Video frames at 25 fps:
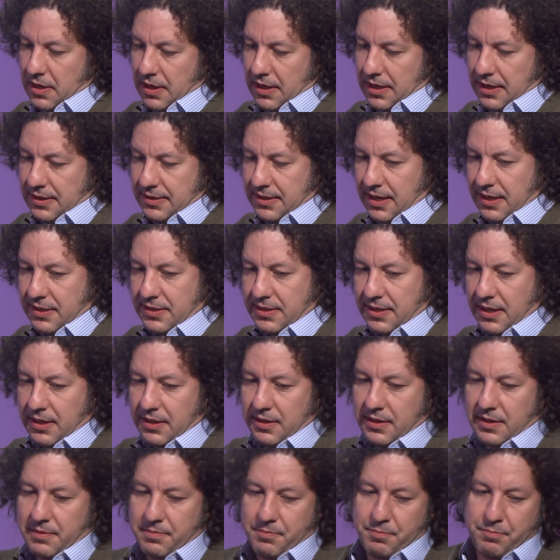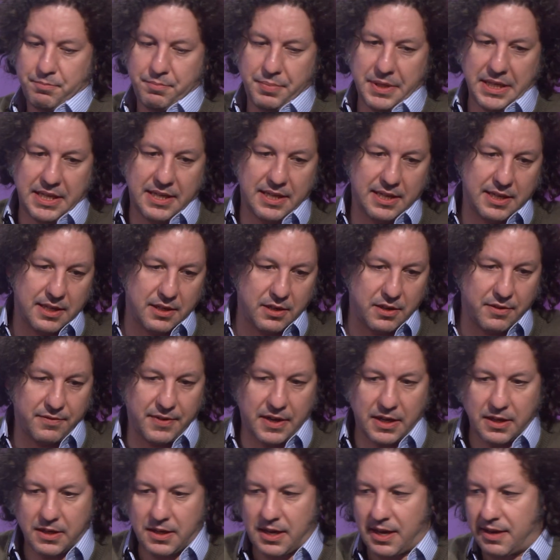As I said in the beginning of
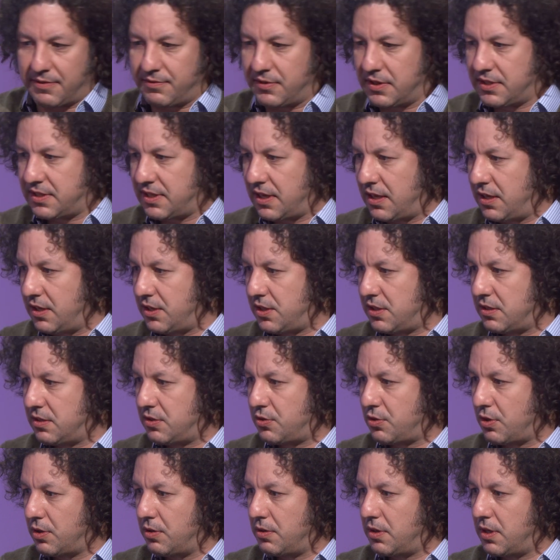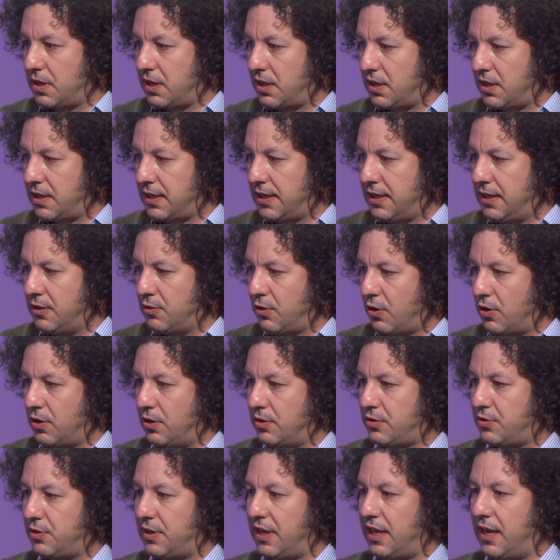our conversation, so in
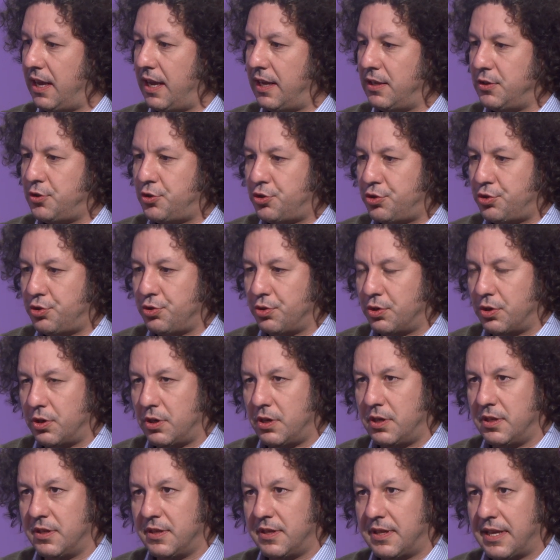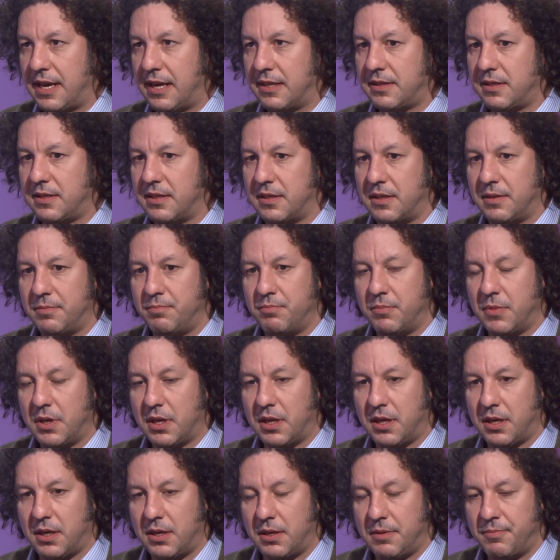order to ensure that the
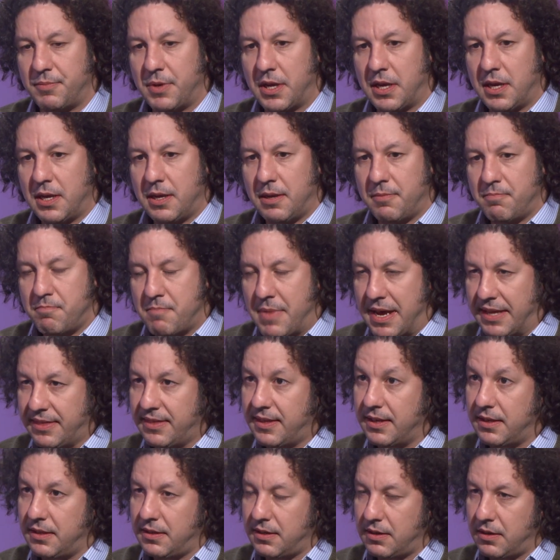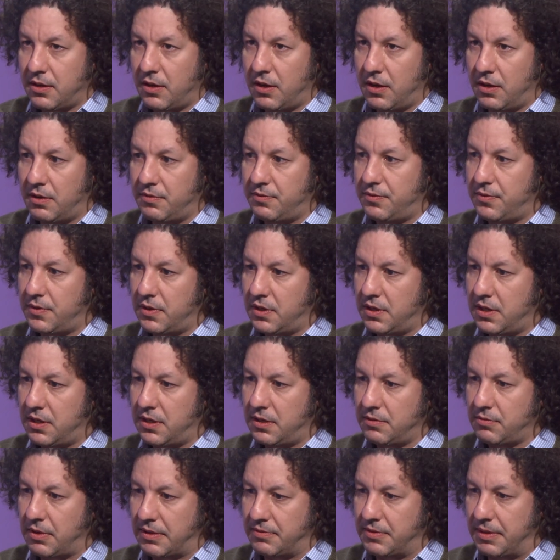method
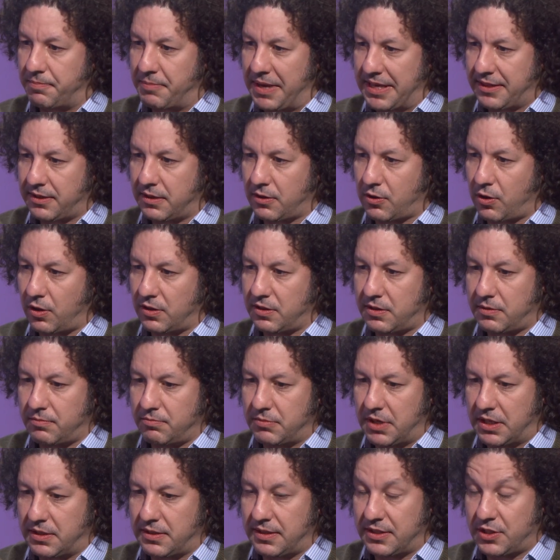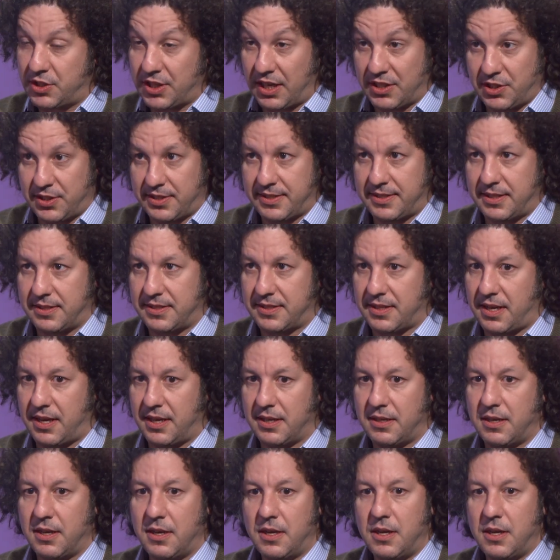called the judge's design